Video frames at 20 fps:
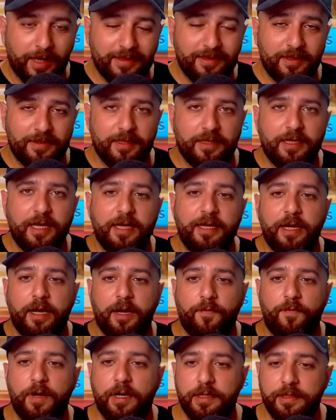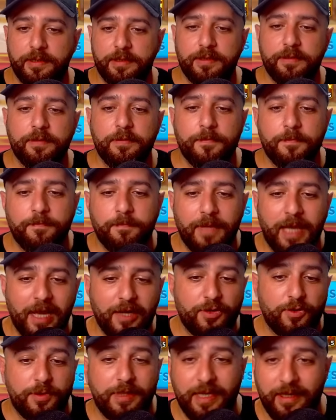Attila Takeda was
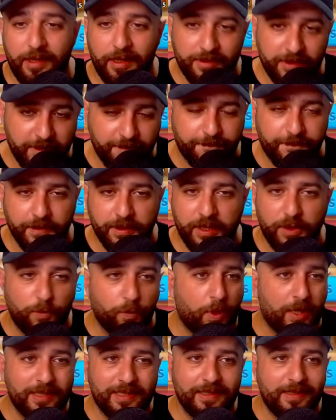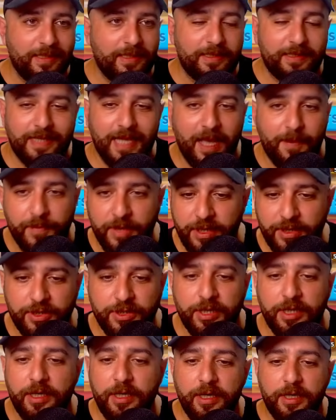actually a lot different. It wasn't the damage,
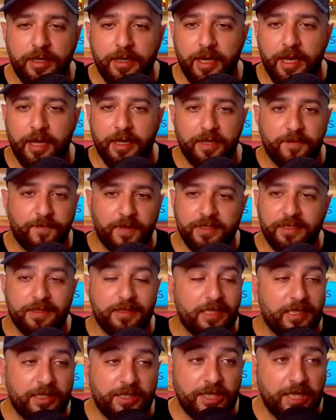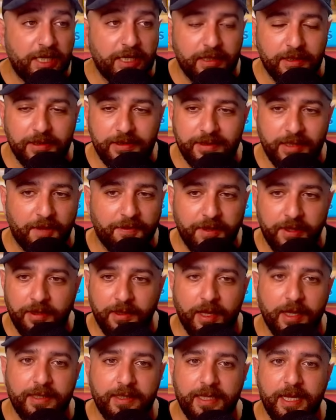it wasn't the kills, nothing
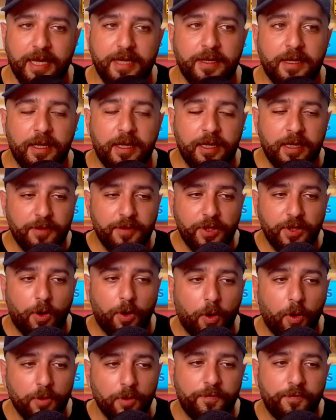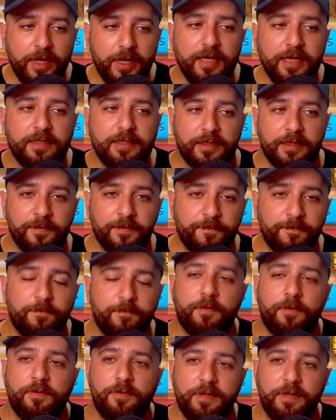like that. The whole reason
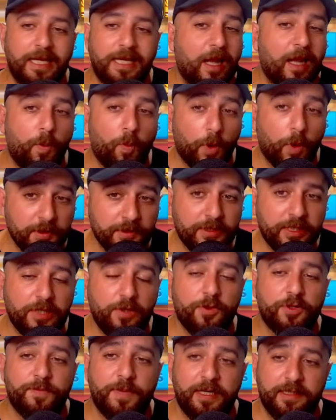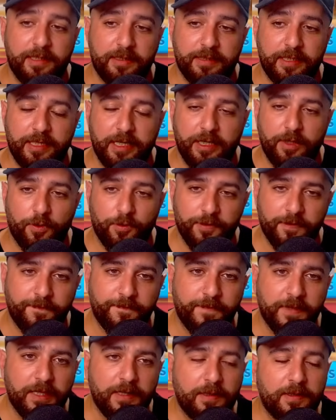that I want to use my Attila Takeda on the
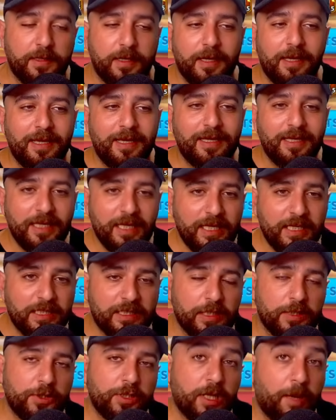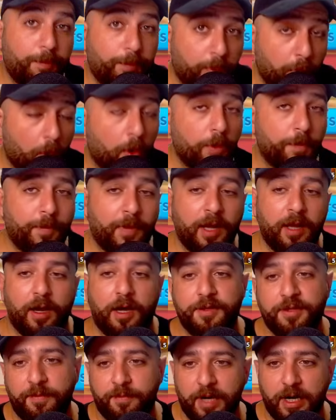field is to support my
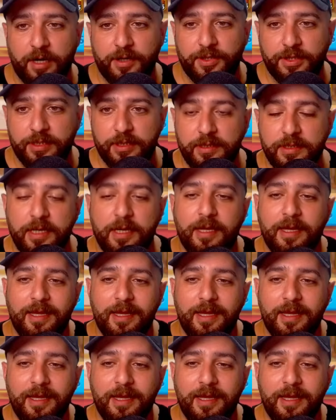other marches.